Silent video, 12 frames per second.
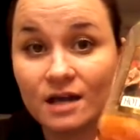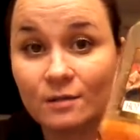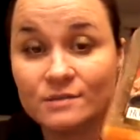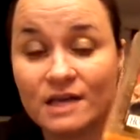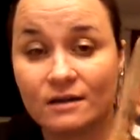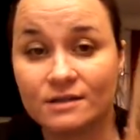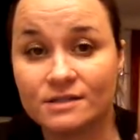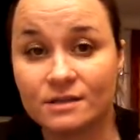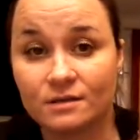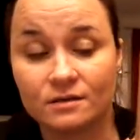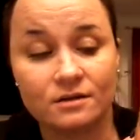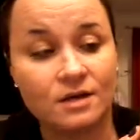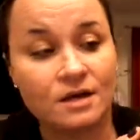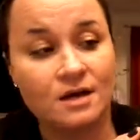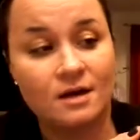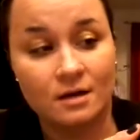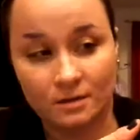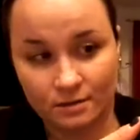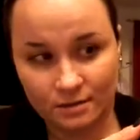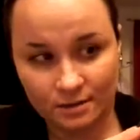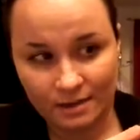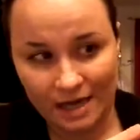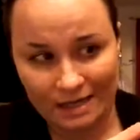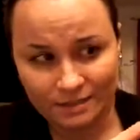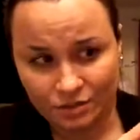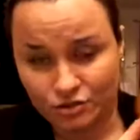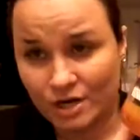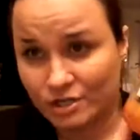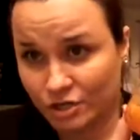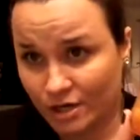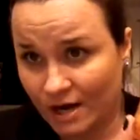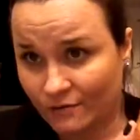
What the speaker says: It comes out as a as a treasure